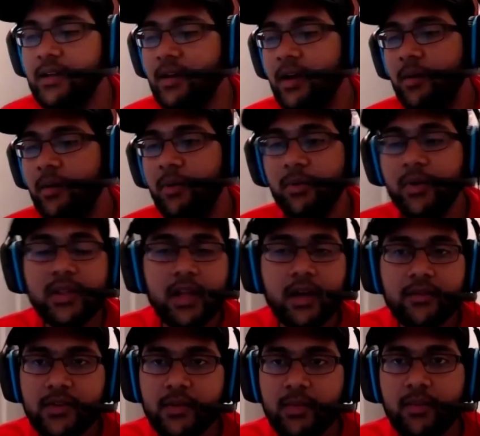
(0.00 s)
But we'd
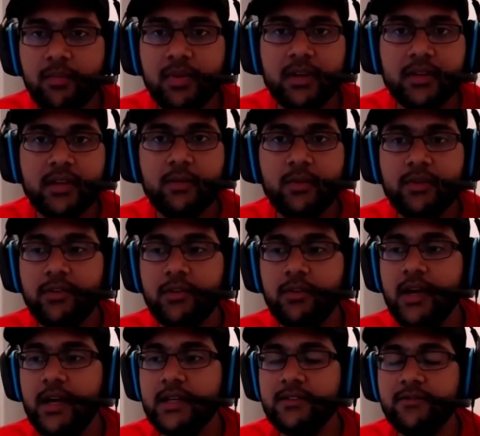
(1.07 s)
love to be plugged in with you
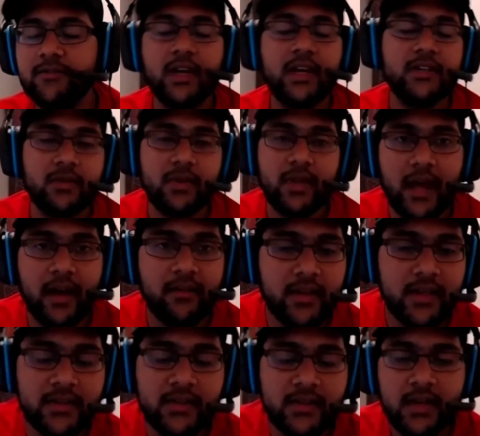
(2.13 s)
guys if you guys would have
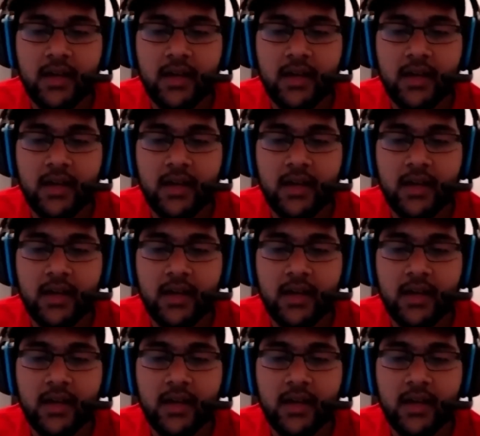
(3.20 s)
us.